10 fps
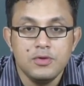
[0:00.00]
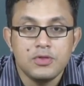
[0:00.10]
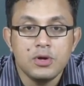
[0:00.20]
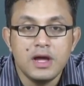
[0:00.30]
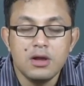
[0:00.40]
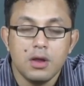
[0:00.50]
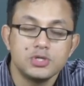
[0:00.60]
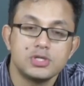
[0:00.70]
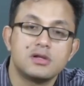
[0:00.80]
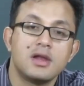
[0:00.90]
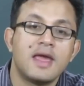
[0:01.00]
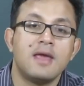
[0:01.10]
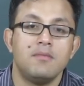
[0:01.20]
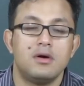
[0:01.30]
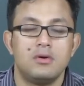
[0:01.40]
So in order to
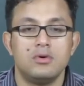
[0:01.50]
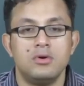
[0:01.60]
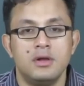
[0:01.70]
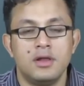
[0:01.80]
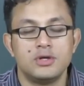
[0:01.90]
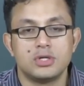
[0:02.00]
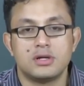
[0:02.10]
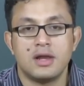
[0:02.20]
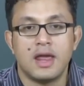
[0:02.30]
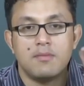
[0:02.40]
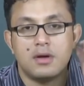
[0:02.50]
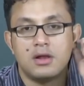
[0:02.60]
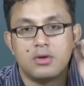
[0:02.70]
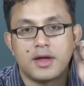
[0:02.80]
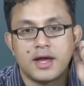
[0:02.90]
claim her role, in order to claim her
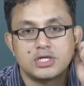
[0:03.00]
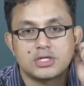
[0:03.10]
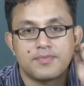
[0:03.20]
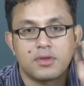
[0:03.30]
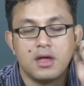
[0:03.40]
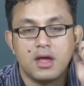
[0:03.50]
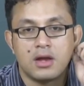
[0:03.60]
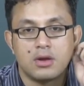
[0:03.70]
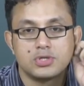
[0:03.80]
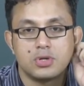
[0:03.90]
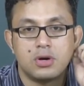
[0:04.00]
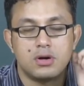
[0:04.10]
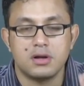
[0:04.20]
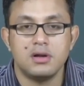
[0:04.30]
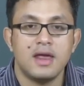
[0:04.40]
location, in order to
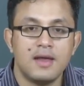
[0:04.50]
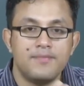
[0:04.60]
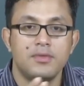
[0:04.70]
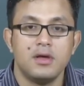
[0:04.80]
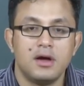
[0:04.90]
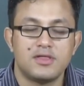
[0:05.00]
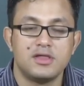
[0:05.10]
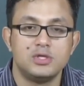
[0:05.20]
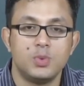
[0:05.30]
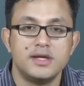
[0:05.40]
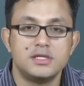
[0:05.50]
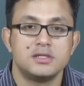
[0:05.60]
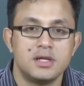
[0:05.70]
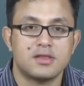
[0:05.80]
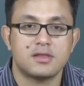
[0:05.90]
claim her
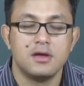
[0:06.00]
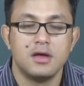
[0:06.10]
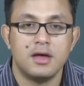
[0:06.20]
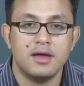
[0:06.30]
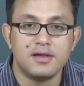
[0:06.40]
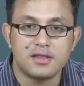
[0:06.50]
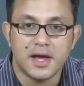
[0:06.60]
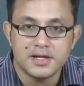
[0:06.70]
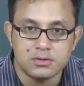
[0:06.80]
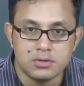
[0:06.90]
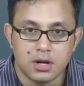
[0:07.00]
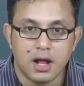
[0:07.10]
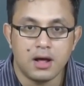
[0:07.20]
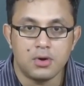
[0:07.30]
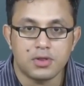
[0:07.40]
situatedness uh, inside her own
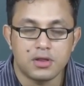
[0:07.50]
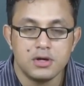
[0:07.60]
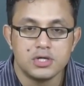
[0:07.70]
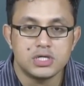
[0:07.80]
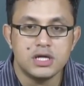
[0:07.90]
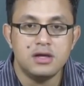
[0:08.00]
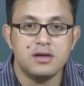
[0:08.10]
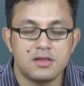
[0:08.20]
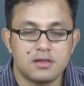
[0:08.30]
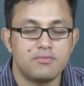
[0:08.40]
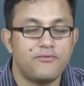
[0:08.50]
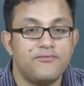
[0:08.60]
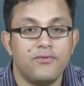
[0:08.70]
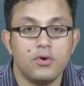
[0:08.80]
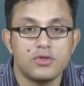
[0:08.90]
house, she is
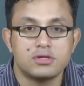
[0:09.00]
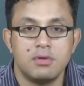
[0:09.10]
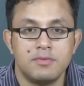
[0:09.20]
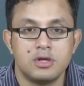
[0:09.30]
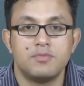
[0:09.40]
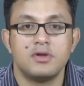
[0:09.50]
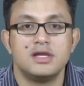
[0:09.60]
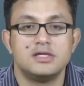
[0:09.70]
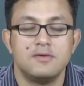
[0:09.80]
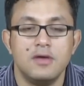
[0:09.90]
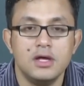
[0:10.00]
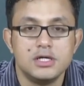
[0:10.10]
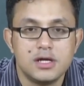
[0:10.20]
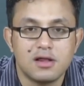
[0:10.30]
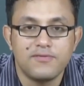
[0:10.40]
forced to be manipulated,
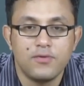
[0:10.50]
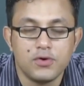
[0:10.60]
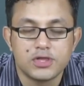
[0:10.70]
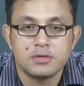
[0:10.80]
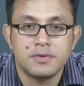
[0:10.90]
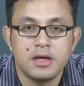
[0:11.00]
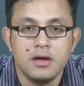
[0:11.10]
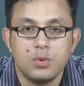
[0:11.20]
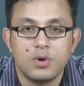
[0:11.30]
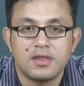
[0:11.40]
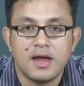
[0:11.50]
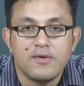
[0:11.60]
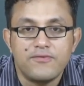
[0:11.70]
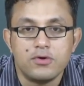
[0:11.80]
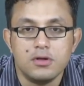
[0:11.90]
she is forced to be
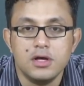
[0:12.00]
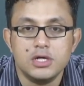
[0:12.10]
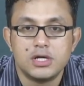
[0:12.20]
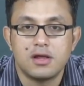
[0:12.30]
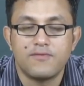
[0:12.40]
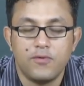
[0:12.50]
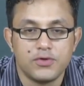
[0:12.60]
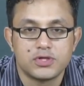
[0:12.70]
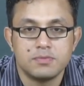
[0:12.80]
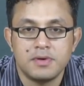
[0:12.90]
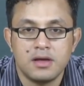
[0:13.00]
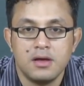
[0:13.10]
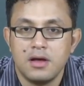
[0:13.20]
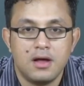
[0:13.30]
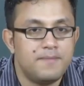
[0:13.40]
resentful, she is forced to be,
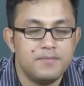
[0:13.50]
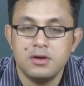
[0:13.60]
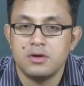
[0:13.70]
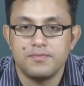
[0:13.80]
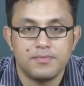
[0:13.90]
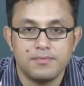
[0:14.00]
uh, you know,